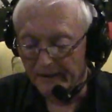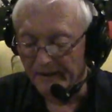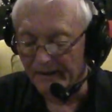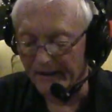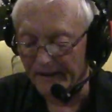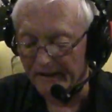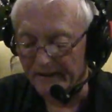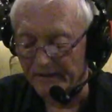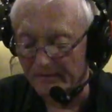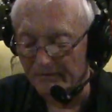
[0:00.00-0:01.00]
Then
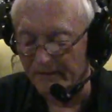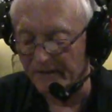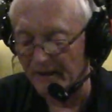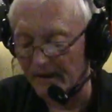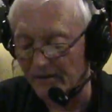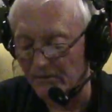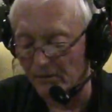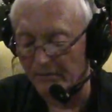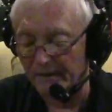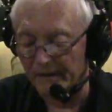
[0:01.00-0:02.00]
you go
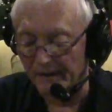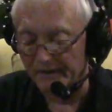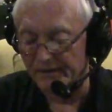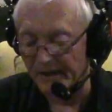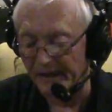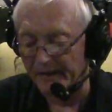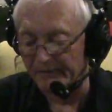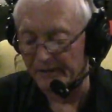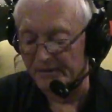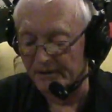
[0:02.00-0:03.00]
over the other side of
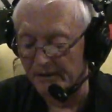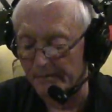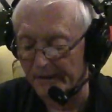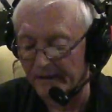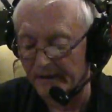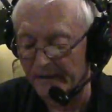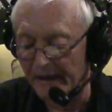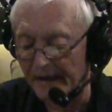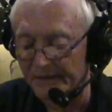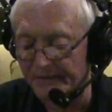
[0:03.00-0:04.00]
it. It's going to be the
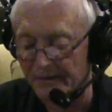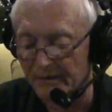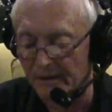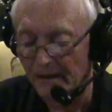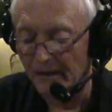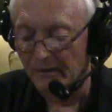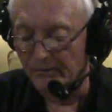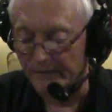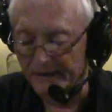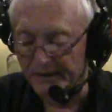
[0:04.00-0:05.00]
Dodgeville
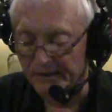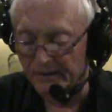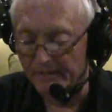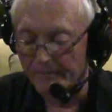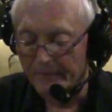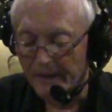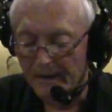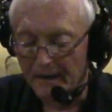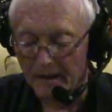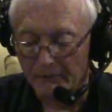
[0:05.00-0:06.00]
Regional.
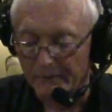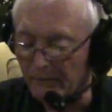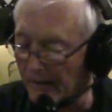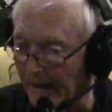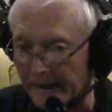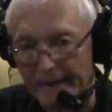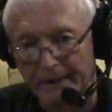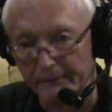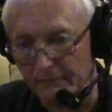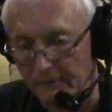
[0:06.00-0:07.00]
We will not
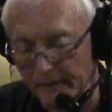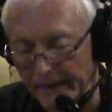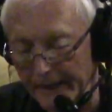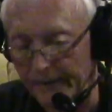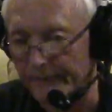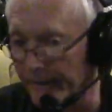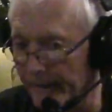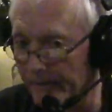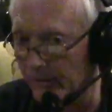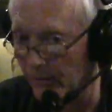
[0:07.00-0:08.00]
have
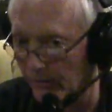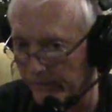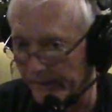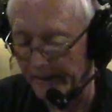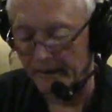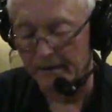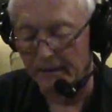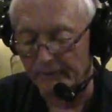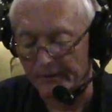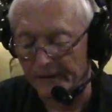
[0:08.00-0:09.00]
anyone over there
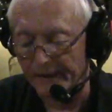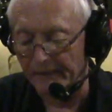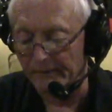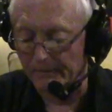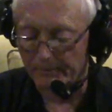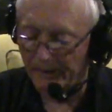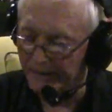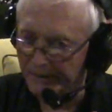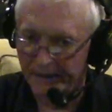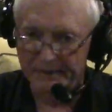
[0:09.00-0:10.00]
covering that one.
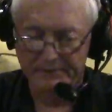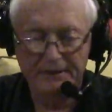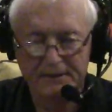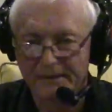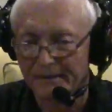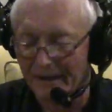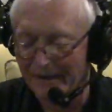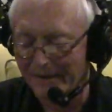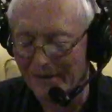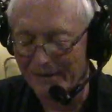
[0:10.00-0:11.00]
Apologize. Just
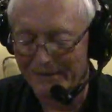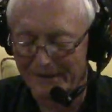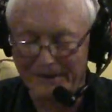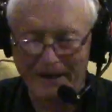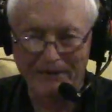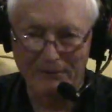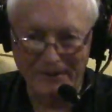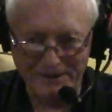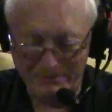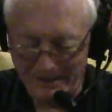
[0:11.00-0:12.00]
didn't have
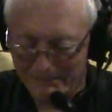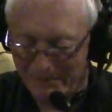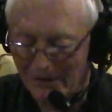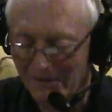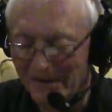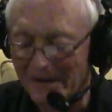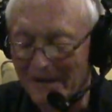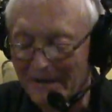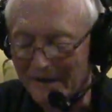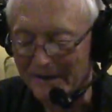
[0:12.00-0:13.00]
quite the manpower
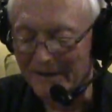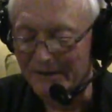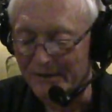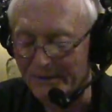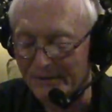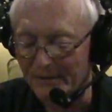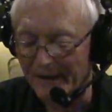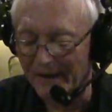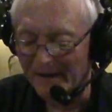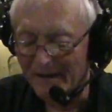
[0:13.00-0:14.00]
to do
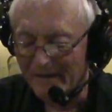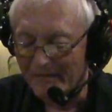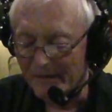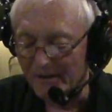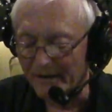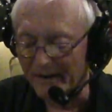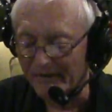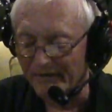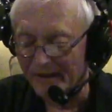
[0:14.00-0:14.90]
that. You'll have